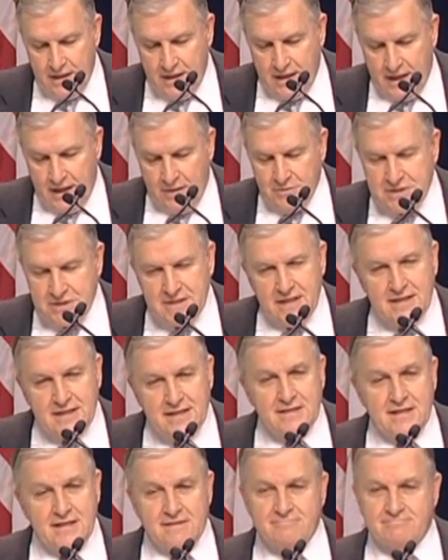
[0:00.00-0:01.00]
I was
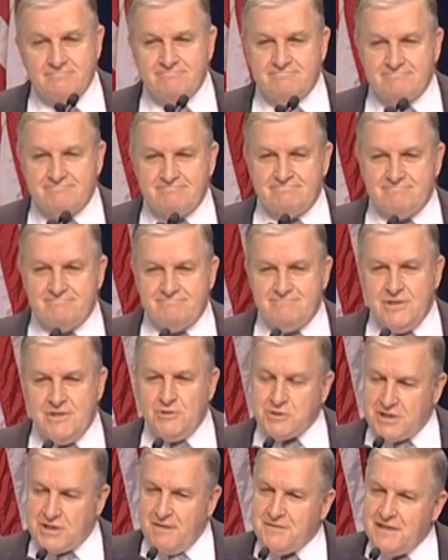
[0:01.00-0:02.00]
thinking that, you
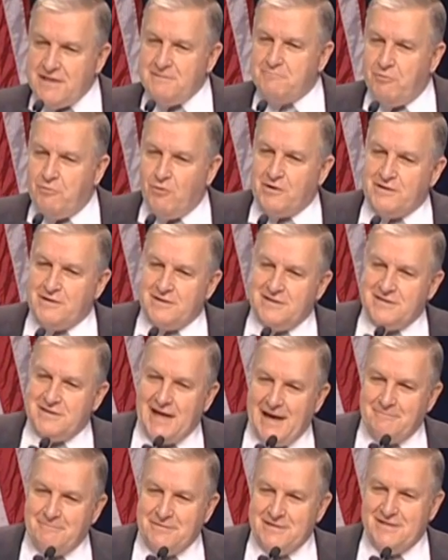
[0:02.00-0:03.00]
know, something important has
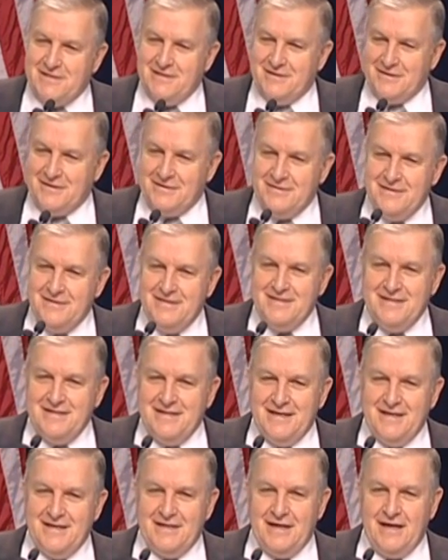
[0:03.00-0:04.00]
happened here.
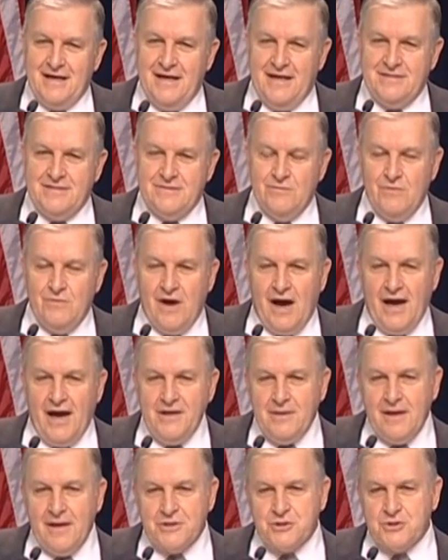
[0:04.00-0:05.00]
And
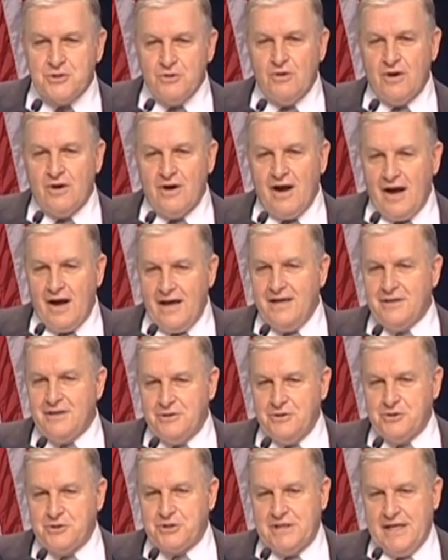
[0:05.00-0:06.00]
I'm not sure I
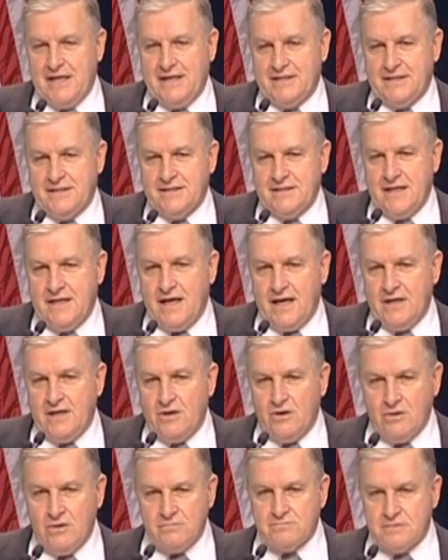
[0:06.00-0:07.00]
understand it. Now, I
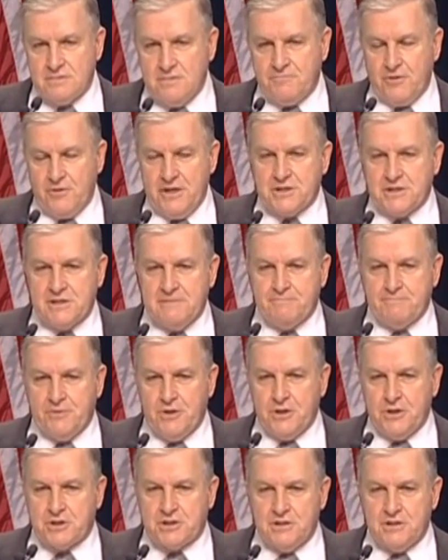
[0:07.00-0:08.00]
heard President
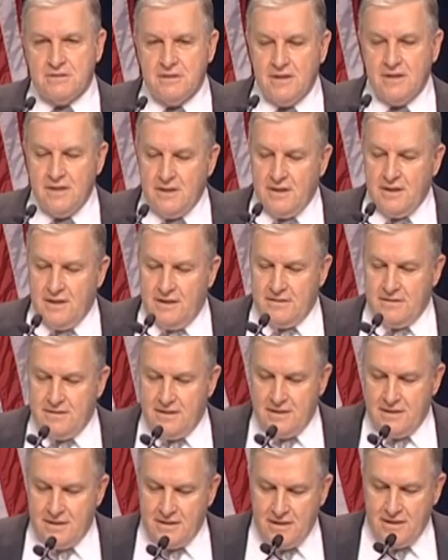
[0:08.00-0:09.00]
Bush and
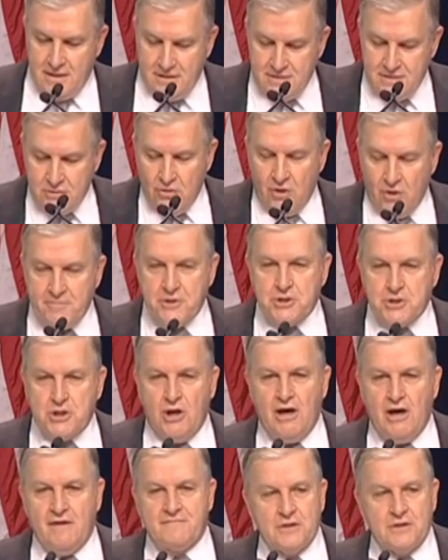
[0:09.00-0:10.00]

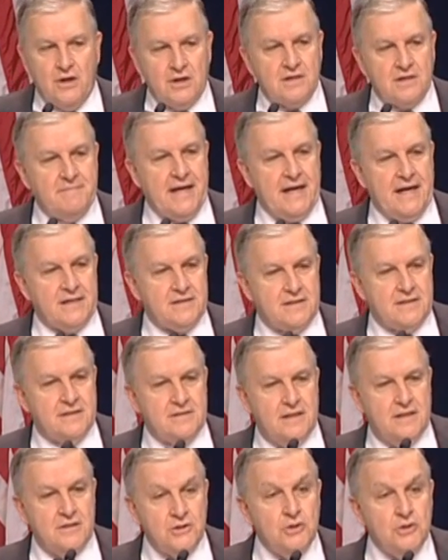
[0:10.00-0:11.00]
Gorbachev talk
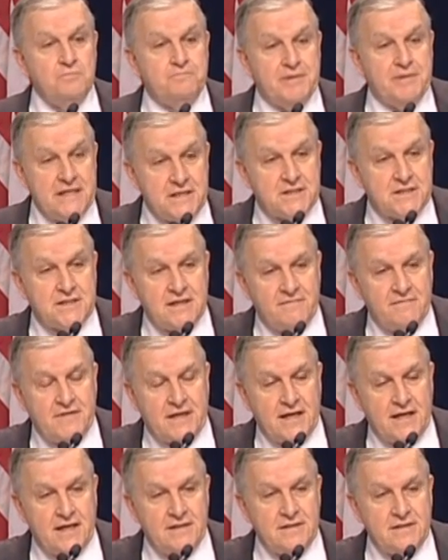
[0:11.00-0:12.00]
about a new peace
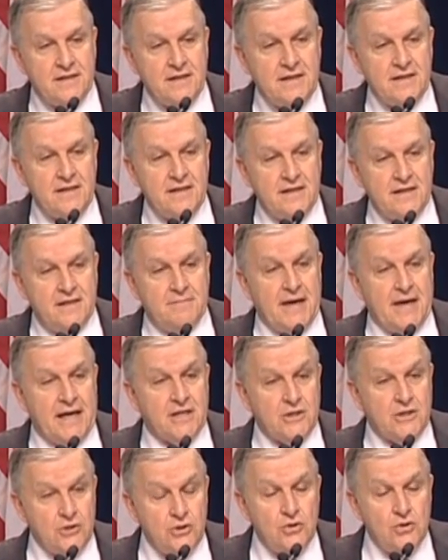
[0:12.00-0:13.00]
dividend and
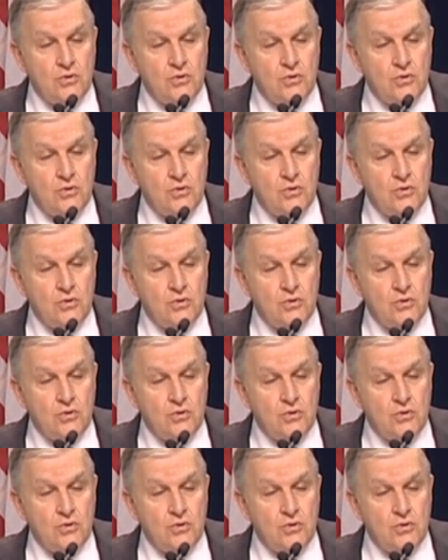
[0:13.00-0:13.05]
about a new